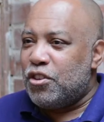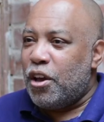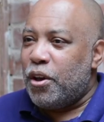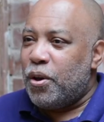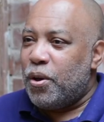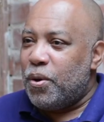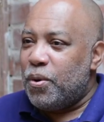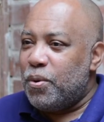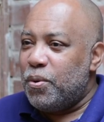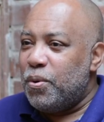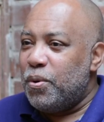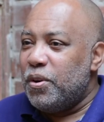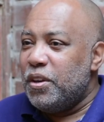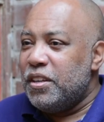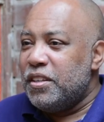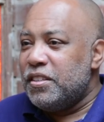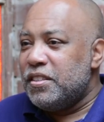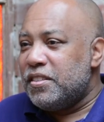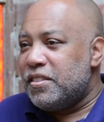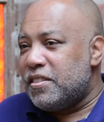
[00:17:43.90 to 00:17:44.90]

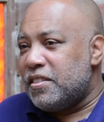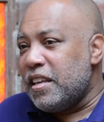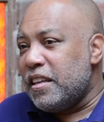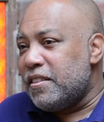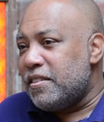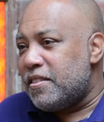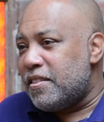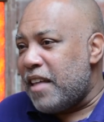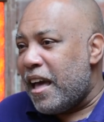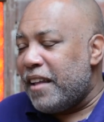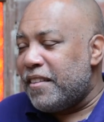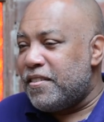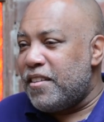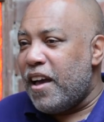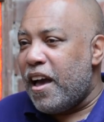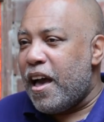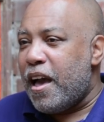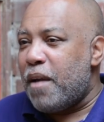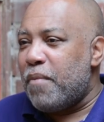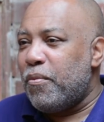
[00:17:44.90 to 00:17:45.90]
So since
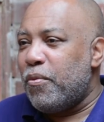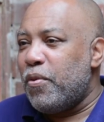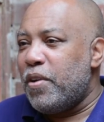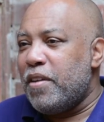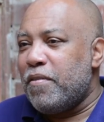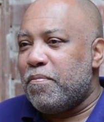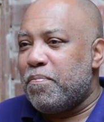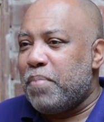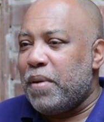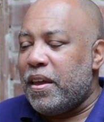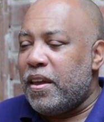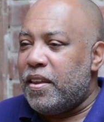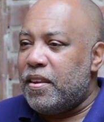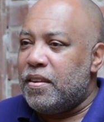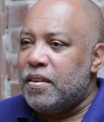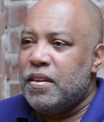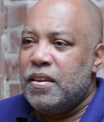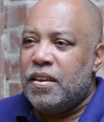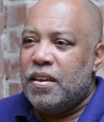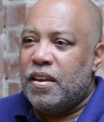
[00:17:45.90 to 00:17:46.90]
that time, we've
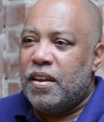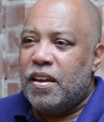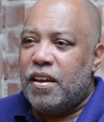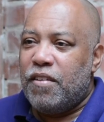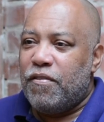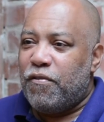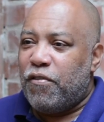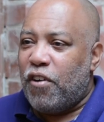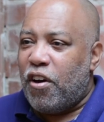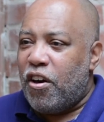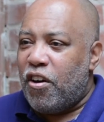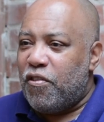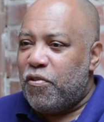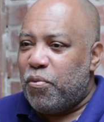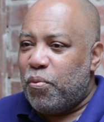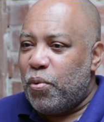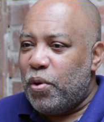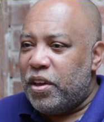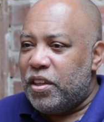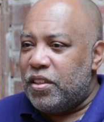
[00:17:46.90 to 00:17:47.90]
been
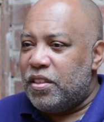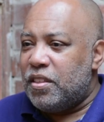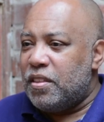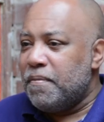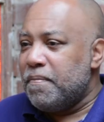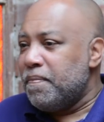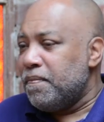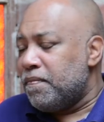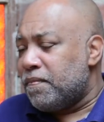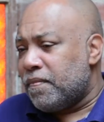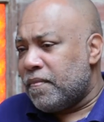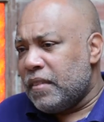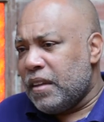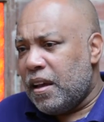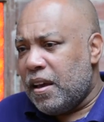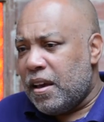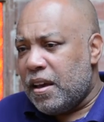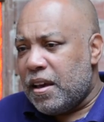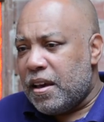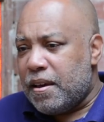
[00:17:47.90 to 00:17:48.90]
involved with
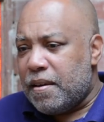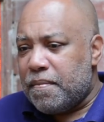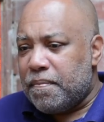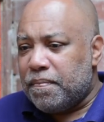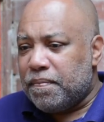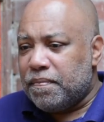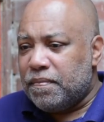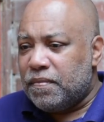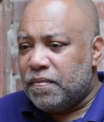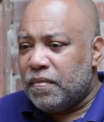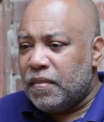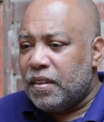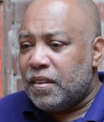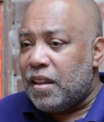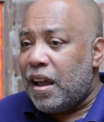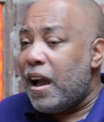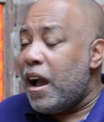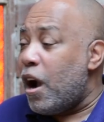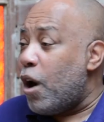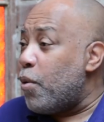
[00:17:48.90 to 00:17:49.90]
the
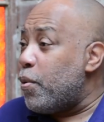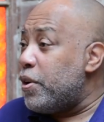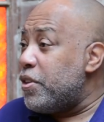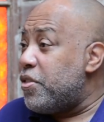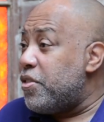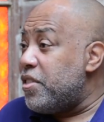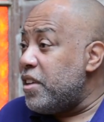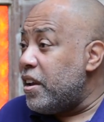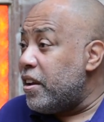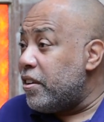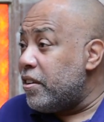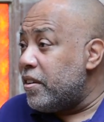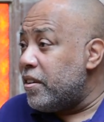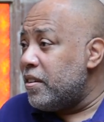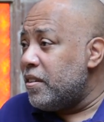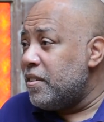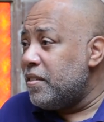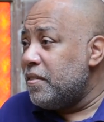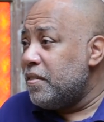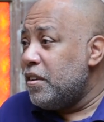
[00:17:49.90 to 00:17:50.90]
Howard
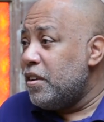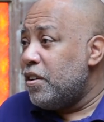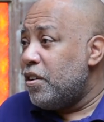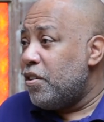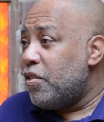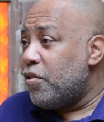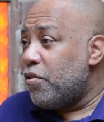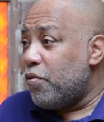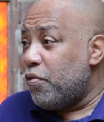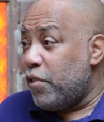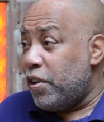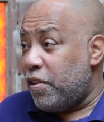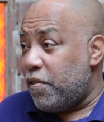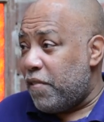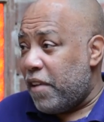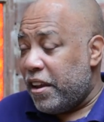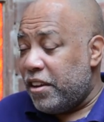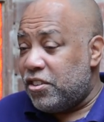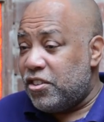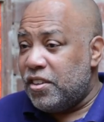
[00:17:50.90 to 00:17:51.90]
Theater
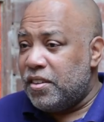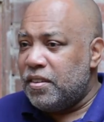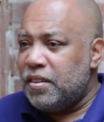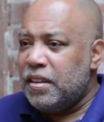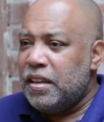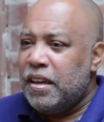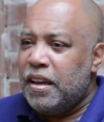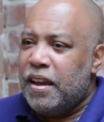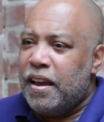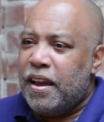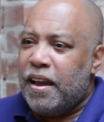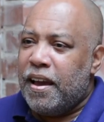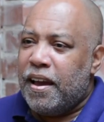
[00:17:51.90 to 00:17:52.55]
renovation,